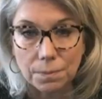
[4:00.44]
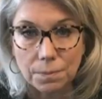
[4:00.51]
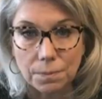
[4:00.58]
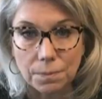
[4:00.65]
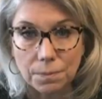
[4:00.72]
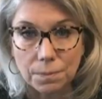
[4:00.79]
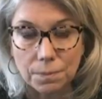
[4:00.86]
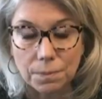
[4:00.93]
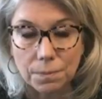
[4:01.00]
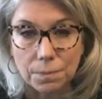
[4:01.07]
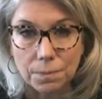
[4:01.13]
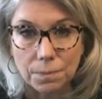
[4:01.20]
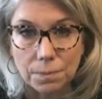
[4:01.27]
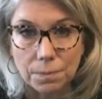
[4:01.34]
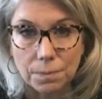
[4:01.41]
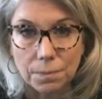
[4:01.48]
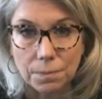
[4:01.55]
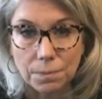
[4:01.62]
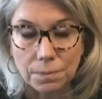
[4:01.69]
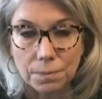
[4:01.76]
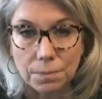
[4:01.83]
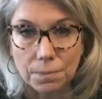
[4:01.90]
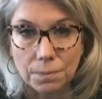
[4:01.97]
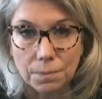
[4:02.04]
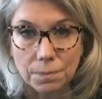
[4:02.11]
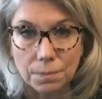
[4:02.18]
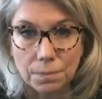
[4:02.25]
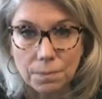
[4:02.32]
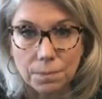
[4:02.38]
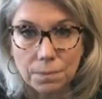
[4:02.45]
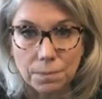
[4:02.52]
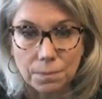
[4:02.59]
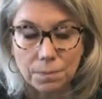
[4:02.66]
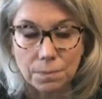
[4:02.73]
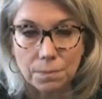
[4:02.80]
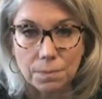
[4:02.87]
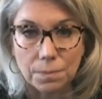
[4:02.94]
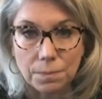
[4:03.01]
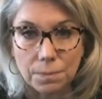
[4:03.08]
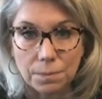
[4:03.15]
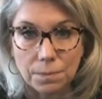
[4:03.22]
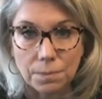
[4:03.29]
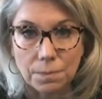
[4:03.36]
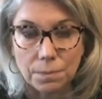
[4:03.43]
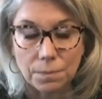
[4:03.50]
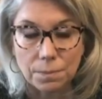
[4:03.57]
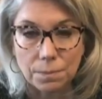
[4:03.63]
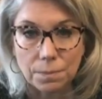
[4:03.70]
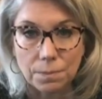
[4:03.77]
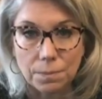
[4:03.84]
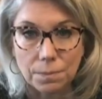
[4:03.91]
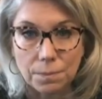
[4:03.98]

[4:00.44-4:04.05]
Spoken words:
This person isn't speaking.